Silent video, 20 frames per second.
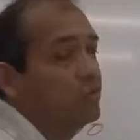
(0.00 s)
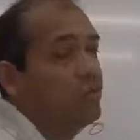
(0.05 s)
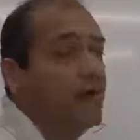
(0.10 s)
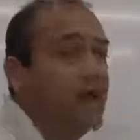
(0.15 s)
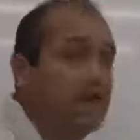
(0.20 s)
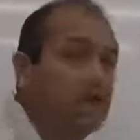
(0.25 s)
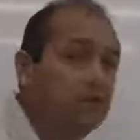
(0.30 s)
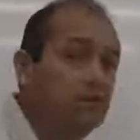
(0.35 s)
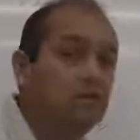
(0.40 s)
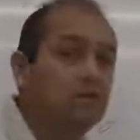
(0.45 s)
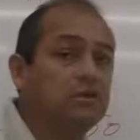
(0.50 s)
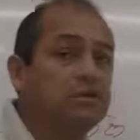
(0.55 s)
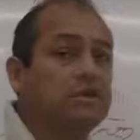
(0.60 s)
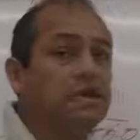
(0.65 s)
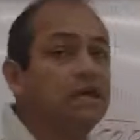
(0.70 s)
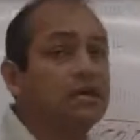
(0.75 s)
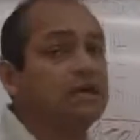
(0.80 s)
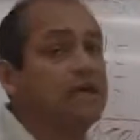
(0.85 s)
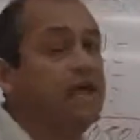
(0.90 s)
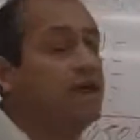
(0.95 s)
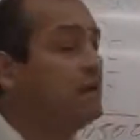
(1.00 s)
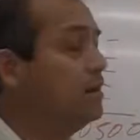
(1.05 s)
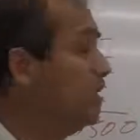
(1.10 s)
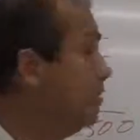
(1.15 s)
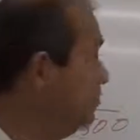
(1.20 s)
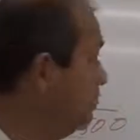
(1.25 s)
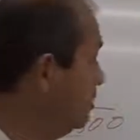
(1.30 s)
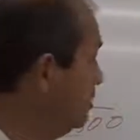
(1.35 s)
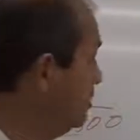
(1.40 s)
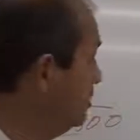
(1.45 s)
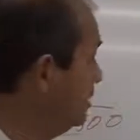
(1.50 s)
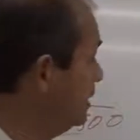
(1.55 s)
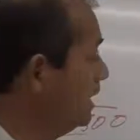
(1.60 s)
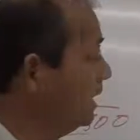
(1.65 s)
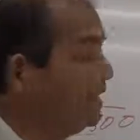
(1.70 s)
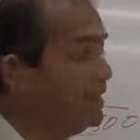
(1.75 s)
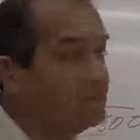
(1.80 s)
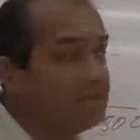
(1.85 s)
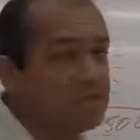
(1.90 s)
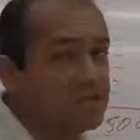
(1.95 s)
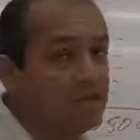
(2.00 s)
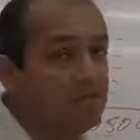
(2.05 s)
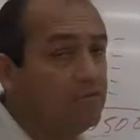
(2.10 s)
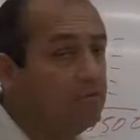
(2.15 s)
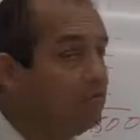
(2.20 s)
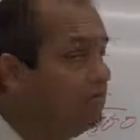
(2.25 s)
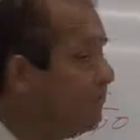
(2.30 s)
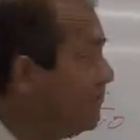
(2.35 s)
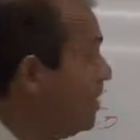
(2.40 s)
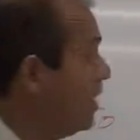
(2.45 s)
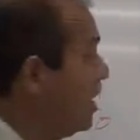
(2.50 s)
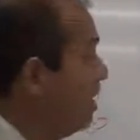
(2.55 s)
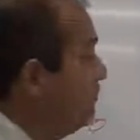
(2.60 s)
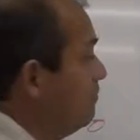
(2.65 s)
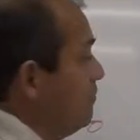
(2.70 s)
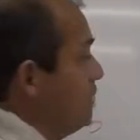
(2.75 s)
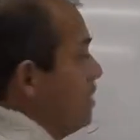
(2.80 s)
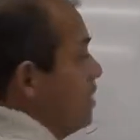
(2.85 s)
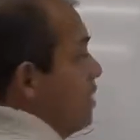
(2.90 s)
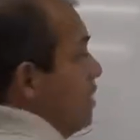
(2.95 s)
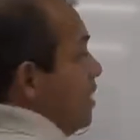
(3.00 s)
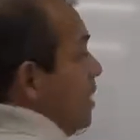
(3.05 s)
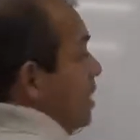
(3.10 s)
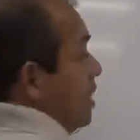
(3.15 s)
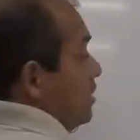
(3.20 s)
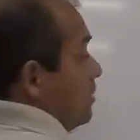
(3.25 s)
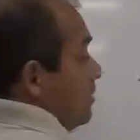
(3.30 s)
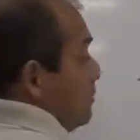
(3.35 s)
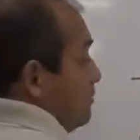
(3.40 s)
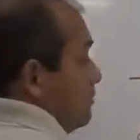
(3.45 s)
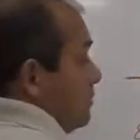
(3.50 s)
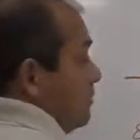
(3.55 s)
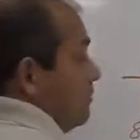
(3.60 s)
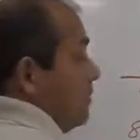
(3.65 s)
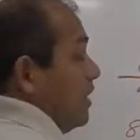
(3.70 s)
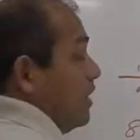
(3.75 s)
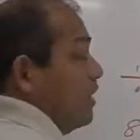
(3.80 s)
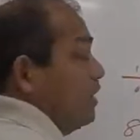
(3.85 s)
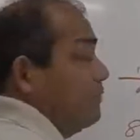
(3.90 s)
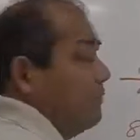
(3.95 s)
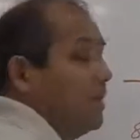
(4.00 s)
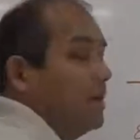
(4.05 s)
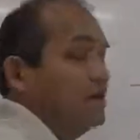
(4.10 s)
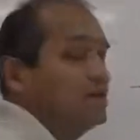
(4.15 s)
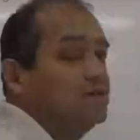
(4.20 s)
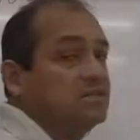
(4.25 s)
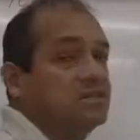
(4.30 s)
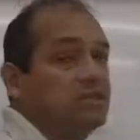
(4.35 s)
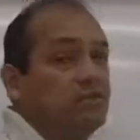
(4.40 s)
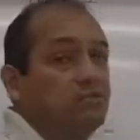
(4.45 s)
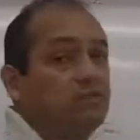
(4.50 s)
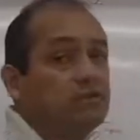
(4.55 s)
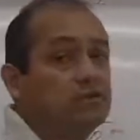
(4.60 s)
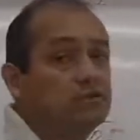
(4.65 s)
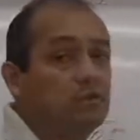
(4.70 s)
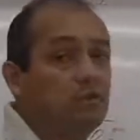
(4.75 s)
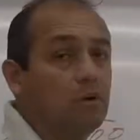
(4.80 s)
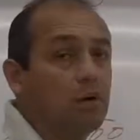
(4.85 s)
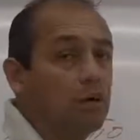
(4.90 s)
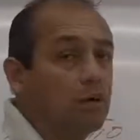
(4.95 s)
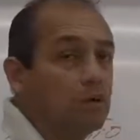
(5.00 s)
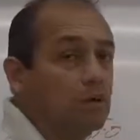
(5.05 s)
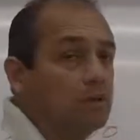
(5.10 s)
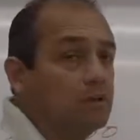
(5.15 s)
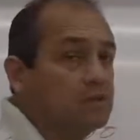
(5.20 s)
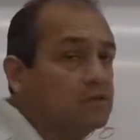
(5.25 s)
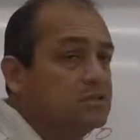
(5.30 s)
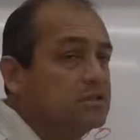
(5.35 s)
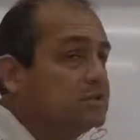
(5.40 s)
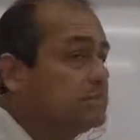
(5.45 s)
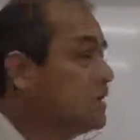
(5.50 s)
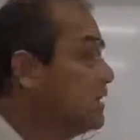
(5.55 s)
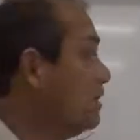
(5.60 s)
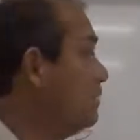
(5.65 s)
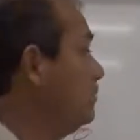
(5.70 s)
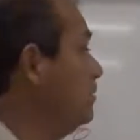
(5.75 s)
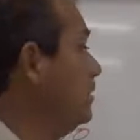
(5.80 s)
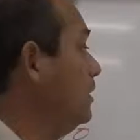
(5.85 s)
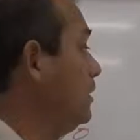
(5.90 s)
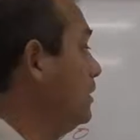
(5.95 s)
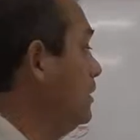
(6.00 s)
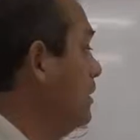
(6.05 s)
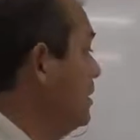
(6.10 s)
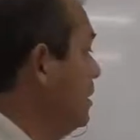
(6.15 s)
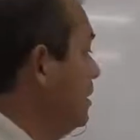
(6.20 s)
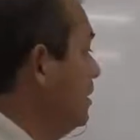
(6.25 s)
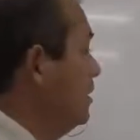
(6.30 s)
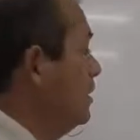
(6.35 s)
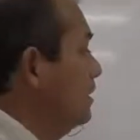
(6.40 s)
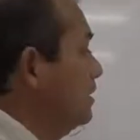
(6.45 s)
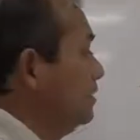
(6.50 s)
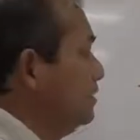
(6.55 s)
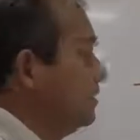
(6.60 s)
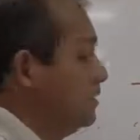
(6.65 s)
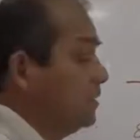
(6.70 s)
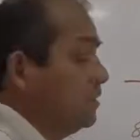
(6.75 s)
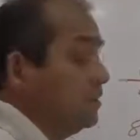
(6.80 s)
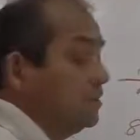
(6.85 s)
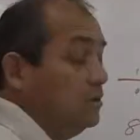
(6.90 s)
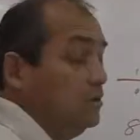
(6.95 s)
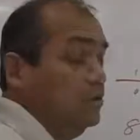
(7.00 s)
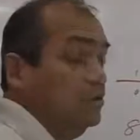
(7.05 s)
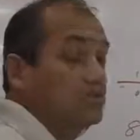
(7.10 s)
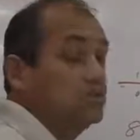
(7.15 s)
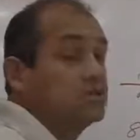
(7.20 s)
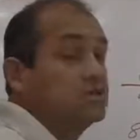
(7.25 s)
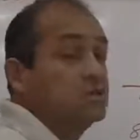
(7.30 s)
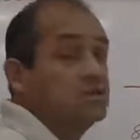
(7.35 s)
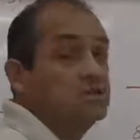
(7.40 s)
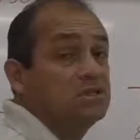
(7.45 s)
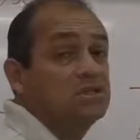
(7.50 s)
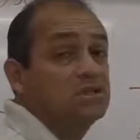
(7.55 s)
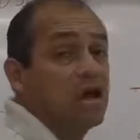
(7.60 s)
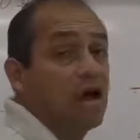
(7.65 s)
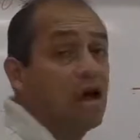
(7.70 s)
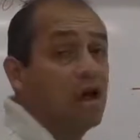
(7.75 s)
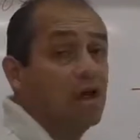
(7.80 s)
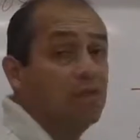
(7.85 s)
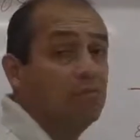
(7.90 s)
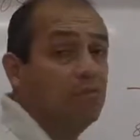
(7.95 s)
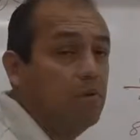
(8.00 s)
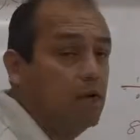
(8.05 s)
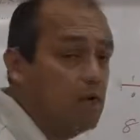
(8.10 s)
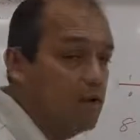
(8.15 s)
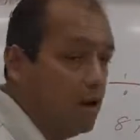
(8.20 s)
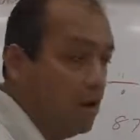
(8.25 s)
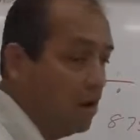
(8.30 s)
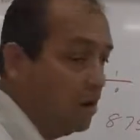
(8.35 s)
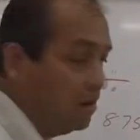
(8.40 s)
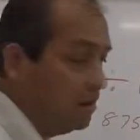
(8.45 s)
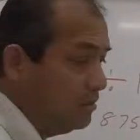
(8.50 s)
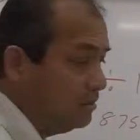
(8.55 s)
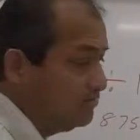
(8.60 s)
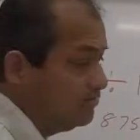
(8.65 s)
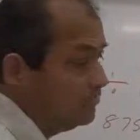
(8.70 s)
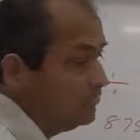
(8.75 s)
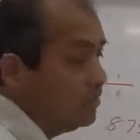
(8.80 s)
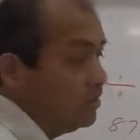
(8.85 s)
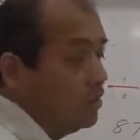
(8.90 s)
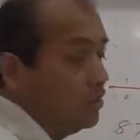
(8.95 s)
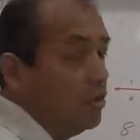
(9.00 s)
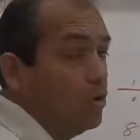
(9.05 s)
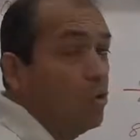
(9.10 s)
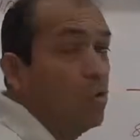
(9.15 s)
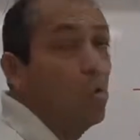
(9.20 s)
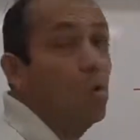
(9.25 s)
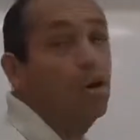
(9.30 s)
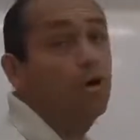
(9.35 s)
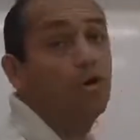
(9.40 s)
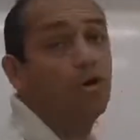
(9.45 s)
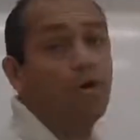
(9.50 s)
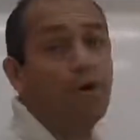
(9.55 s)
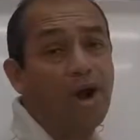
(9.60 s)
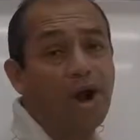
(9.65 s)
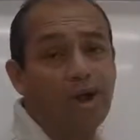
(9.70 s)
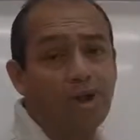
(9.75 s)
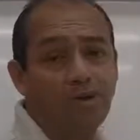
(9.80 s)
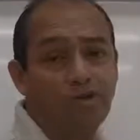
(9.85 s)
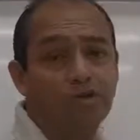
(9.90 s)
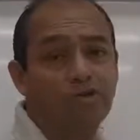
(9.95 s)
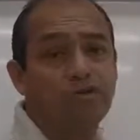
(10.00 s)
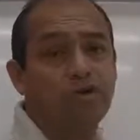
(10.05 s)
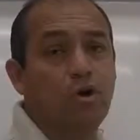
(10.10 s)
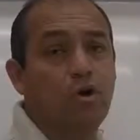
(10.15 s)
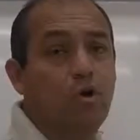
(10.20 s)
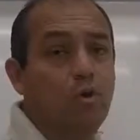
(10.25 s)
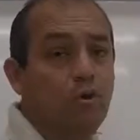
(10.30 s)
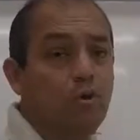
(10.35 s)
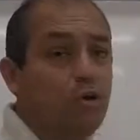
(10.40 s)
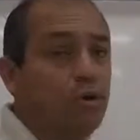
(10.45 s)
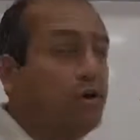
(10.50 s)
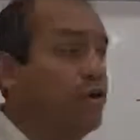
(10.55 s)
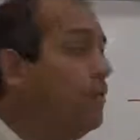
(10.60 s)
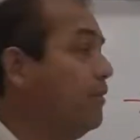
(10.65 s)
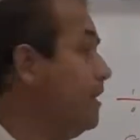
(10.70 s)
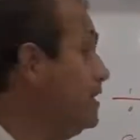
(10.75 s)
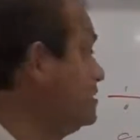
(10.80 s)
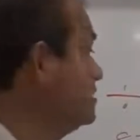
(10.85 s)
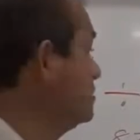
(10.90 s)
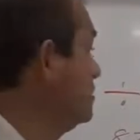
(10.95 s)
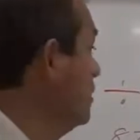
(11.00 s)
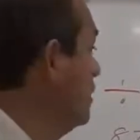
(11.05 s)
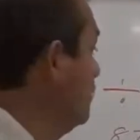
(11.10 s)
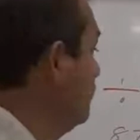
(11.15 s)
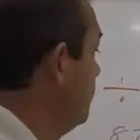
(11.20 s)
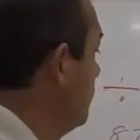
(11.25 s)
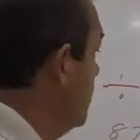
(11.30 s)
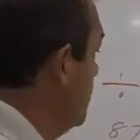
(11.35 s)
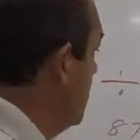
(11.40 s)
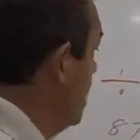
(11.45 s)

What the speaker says: that, you take that number, 875, and you divide it by 720. This is going to be the usage time on, where you're at, your zone, and all that stuff.